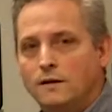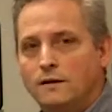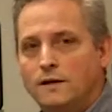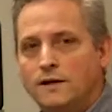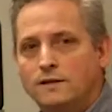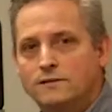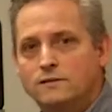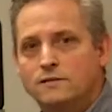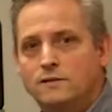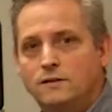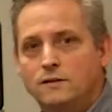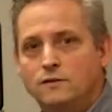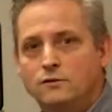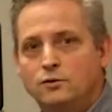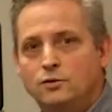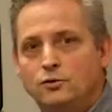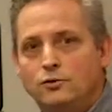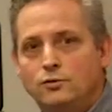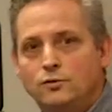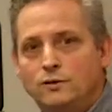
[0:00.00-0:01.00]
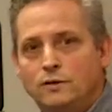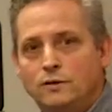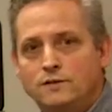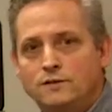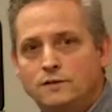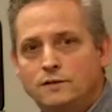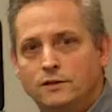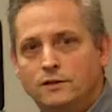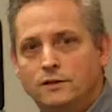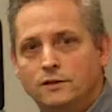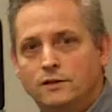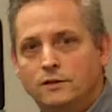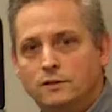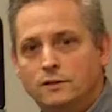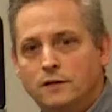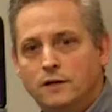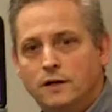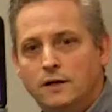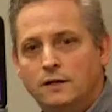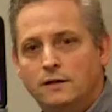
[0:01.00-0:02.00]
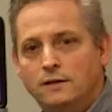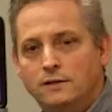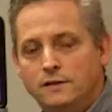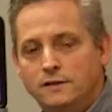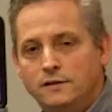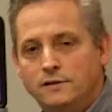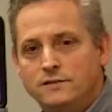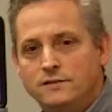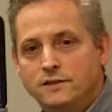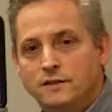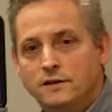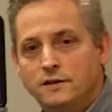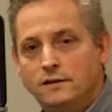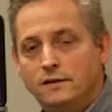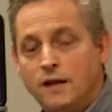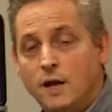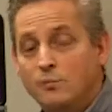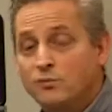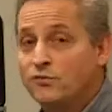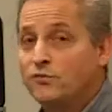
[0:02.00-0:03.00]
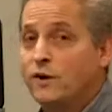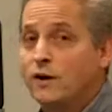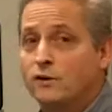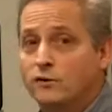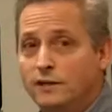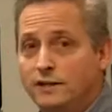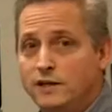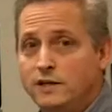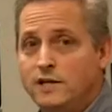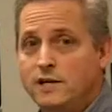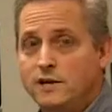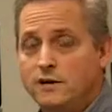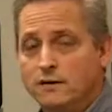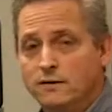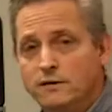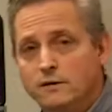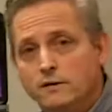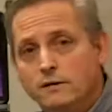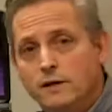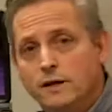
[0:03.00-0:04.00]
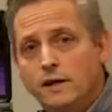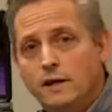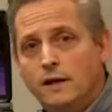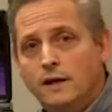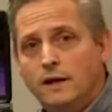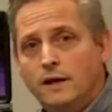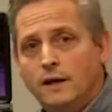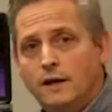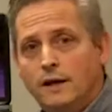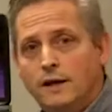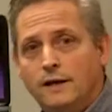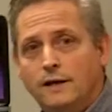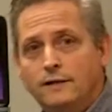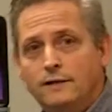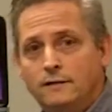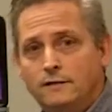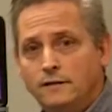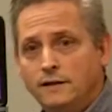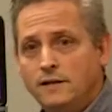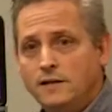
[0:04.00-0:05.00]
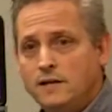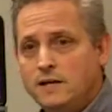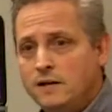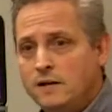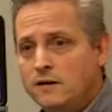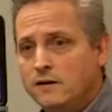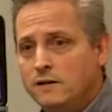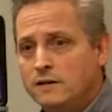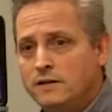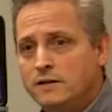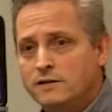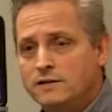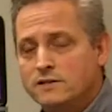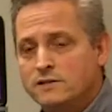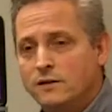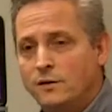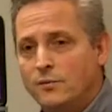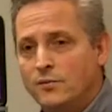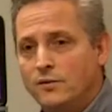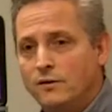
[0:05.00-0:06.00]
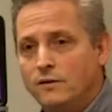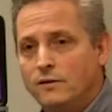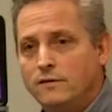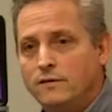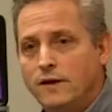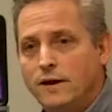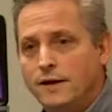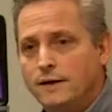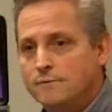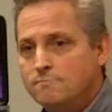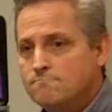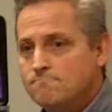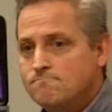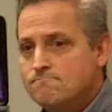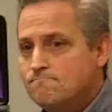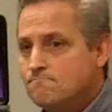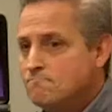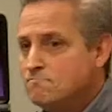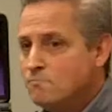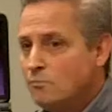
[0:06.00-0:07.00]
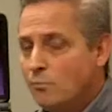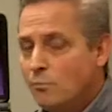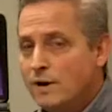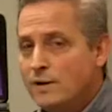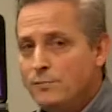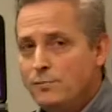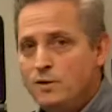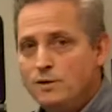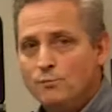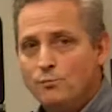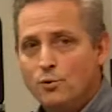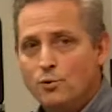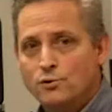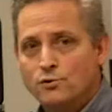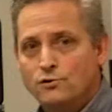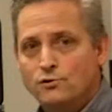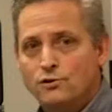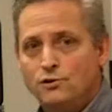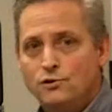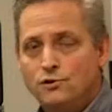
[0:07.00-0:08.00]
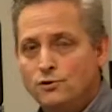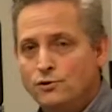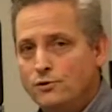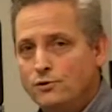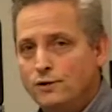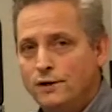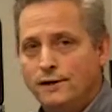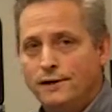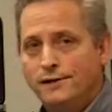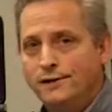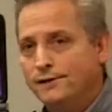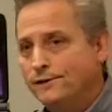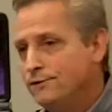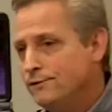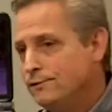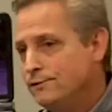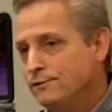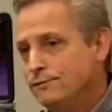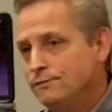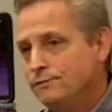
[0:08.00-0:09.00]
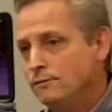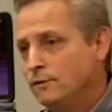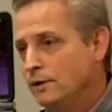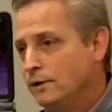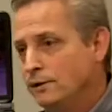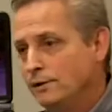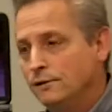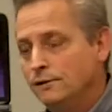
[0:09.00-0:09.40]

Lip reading: next thing to consider is amplifier linearity. And linearity is something that might be important to you and